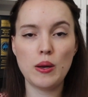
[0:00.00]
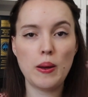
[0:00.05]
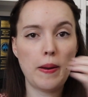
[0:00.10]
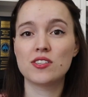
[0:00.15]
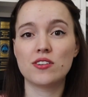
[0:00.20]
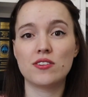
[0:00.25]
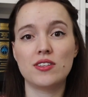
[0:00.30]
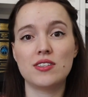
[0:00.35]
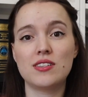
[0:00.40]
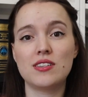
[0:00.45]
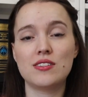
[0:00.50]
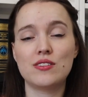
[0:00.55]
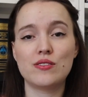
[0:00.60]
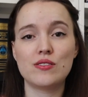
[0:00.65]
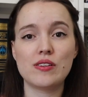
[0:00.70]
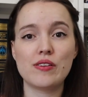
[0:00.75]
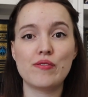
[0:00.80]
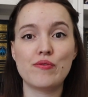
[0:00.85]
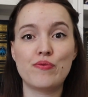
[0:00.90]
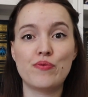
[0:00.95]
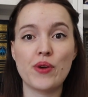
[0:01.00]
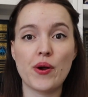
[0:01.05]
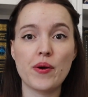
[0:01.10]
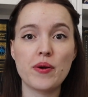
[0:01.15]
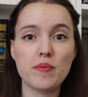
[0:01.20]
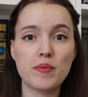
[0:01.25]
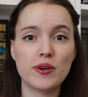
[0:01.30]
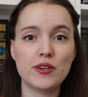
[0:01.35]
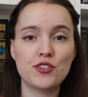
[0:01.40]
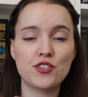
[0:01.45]
So this is
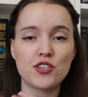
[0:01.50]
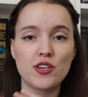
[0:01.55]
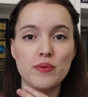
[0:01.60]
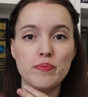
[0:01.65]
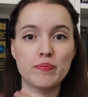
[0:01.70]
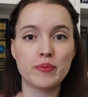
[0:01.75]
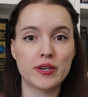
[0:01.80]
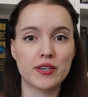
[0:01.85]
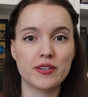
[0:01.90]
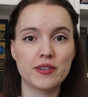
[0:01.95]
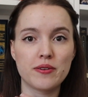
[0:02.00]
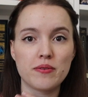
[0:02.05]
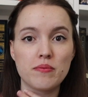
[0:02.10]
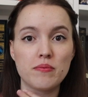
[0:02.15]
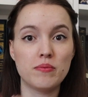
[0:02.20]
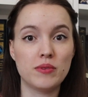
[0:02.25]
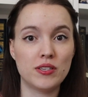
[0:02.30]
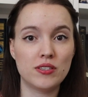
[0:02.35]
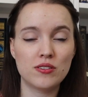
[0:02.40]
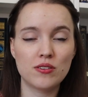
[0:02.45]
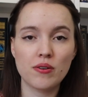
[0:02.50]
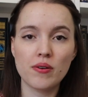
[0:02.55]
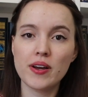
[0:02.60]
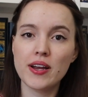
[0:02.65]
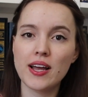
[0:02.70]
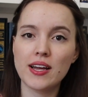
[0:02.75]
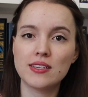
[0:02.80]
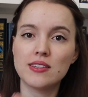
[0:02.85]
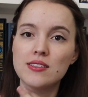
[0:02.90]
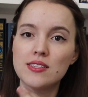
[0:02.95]
very much a murder
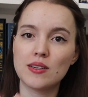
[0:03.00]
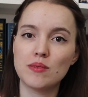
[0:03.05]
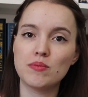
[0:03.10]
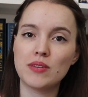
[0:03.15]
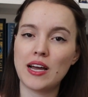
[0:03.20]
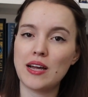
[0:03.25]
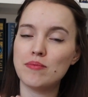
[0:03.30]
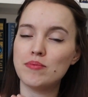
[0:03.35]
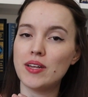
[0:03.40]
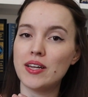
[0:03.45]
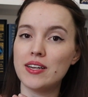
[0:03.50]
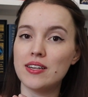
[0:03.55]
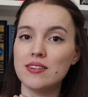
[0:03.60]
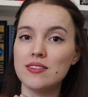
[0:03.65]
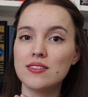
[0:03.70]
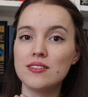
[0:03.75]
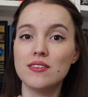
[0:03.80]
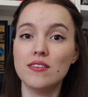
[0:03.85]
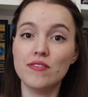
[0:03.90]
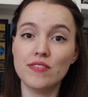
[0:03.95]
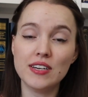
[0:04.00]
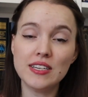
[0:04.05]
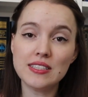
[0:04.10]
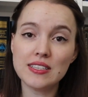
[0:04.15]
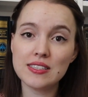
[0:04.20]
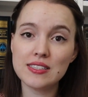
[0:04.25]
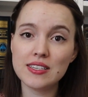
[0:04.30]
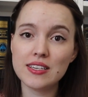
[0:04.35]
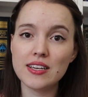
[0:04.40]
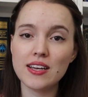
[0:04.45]
mystery at the same time that is
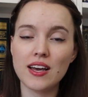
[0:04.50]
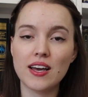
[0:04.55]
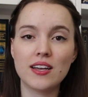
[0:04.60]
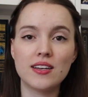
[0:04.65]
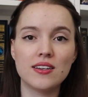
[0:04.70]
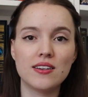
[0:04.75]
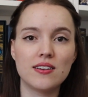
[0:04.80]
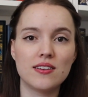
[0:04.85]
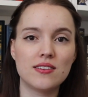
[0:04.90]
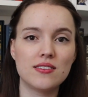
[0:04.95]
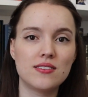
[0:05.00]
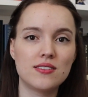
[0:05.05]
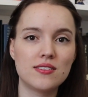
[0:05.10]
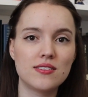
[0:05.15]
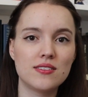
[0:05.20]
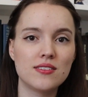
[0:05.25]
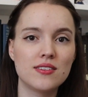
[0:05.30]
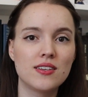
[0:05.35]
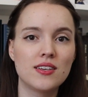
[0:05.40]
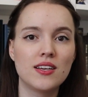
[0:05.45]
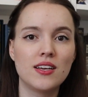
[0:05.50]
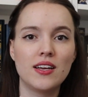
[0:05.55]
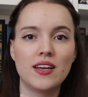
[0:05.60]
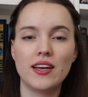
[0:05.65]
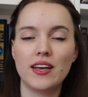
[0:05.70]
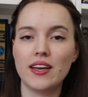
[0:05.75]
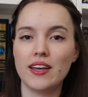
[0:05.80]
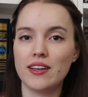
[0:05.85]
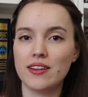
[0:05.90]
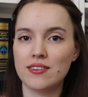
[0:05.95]
fantasy and it is
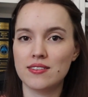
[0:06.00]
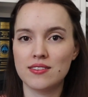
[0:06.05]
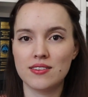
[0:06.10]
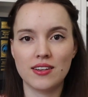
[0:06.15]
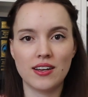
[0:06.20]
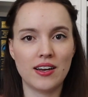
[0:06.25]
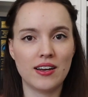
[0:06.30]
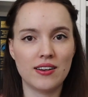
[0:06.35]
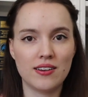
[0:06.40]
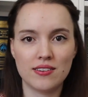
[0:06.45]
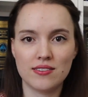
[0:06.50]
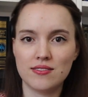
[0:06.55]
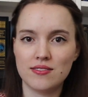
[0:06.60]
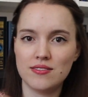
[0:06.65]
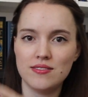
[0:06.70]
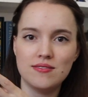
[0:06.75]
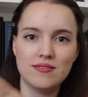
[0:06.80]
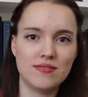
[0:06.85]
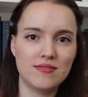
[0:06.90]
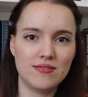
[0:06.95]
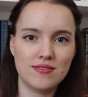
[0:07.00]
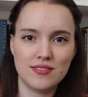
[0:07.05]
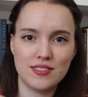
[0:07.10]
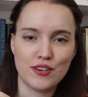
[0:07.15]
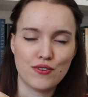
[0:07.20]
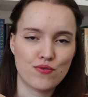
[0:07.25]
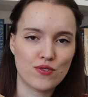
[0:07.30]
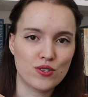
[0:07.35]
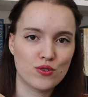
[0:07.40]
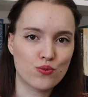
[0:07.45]
in a uh,
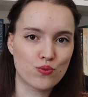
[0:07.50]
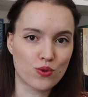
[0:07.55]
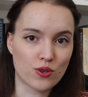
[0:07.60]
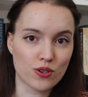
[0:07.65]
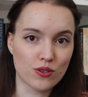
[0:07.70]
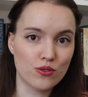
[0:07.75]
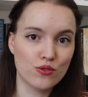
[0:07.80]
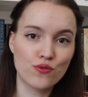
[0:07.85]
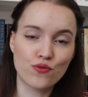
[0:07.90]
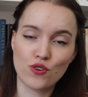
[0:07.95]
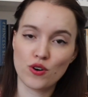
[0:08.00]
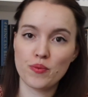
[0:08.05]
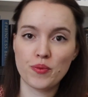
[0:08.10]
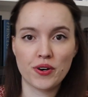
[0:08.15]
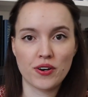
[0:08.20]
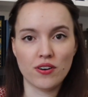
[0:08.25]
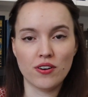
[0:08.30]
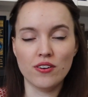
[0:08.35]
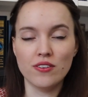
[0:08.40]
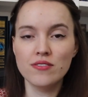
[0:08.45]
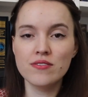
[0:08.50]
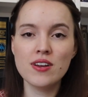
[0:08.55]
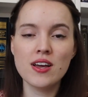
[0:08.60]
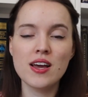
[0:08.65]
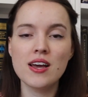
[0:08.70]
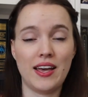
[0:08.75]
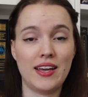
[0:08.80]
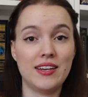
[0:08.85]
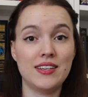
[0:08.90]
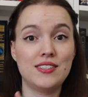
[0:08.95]
different world from our own.
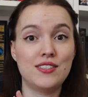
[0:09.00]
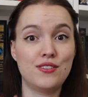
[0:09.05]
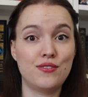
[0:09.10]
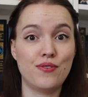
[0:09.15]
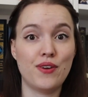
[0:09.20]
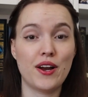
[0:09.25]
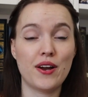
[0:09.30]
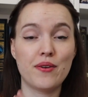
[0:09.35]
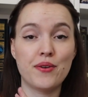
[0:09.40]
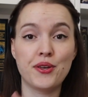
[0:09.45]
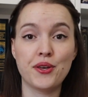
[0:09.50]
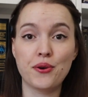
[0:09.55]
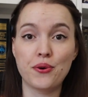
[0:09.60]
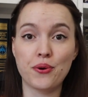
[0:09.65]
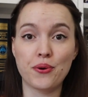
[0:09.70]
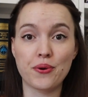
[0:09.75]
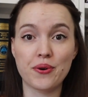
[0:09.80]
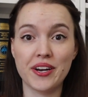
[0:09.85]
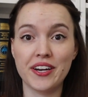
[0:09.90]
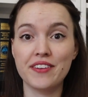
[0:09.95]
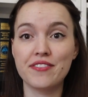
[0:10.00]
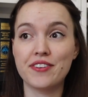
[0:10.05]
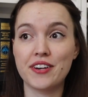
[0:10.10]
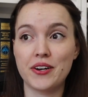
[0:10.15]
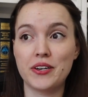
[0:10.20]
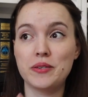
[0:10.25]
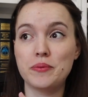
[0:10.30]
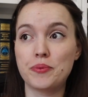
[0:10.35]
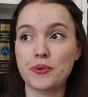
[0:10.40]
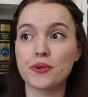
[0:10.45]
And it's very gory,
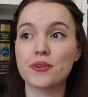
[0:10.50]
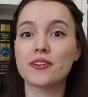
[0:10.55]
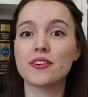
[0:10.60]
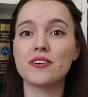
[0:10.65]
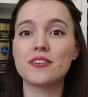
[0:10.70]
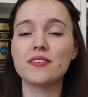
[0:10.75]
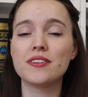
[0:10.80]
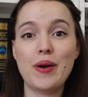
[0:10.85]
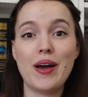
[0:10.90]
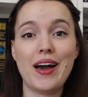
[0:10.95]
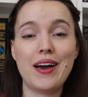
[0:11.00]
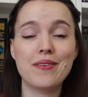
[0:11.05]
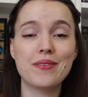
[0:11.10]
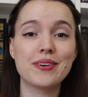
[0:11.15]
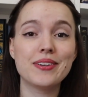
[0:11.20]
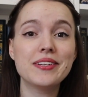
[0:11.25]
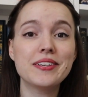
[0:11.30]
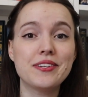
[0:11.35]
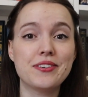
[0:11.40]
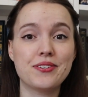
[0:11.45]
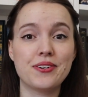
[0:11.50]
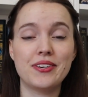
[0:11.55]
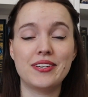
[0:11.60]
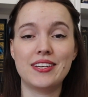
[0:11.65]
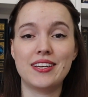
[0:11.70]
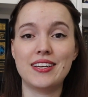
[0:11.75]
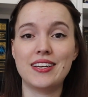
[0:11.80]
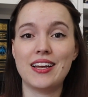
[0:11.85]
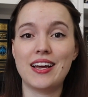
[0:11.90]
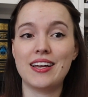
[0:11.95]
very brutal, but I really enjoyed
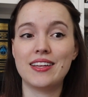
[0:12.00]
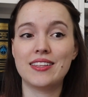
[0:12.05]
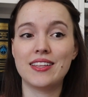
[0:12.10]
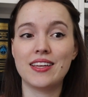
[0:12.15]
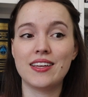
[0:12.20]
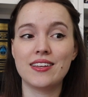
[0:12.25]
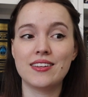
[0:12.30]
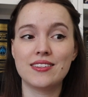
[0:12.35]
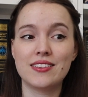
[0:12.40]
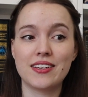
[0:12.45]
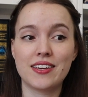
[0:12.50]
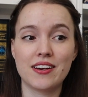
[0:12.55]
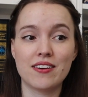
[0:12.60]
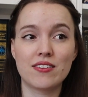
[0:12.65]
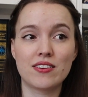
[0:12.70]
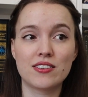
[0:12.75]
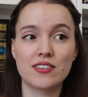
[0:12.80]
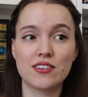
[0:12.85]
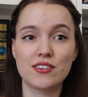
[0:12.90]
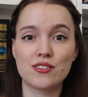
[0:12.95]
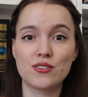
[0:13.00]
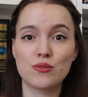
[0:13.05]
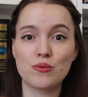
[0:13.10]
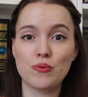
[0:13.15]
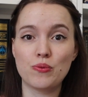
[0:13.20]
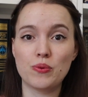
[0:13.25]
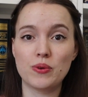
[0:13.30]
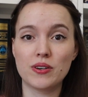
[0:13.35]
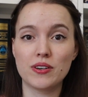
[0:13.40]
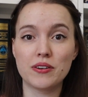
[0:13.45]
it. I think the characters
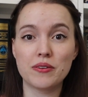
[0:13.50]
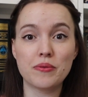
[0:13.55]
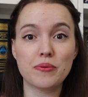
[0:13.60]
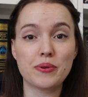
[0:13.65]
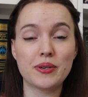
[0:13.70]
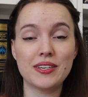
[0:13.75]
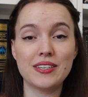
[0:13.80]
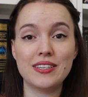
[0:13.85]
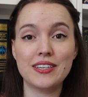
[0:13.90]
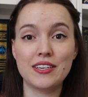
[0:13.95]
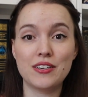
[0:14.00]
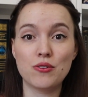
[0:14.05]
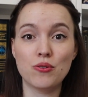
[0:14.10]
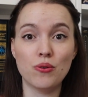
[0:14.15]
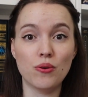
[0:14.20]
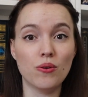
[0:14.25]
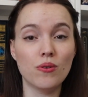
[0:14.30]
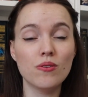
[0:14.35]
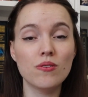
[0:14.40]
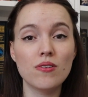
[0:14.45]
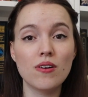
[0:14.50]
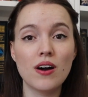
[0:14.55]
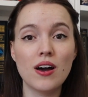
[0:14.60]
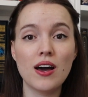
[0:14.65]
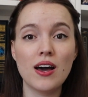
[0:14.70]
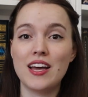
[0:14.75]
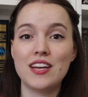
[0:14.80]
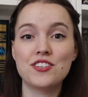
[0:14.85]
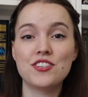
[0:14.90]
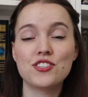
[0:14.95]
were really cool,
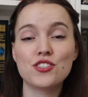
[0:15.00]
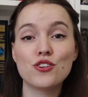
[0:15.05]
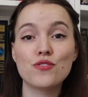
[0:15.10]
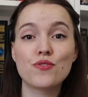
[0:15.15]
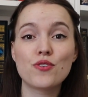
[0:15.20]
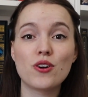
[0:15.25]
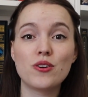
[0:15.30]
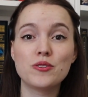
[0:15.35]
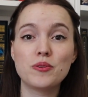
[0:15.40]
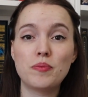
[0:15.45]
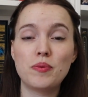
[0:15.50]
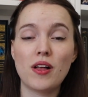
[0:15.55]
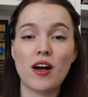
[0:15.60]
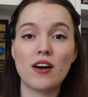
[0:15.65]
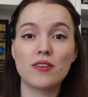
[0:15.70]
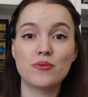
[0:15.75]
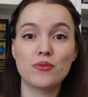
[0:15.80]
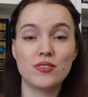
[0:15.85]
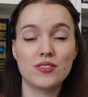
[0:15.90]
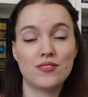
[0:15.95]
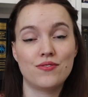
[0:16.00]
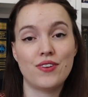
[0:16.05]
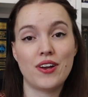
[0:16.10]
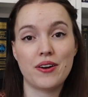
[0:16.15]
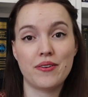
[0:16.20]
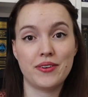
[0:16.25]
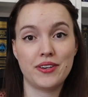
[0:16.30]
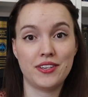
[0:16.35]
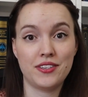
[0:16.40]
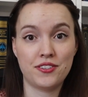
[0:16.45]
and just overall, the plot was
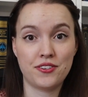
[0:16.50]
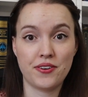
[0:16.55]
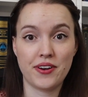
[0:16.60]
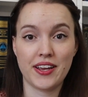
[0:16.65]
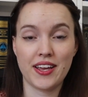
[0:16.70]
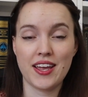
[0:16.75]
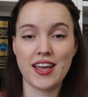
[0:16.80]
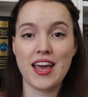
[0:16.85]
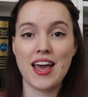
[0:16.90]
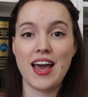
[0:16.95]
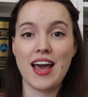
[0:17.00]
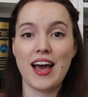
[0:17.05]
very intriguing.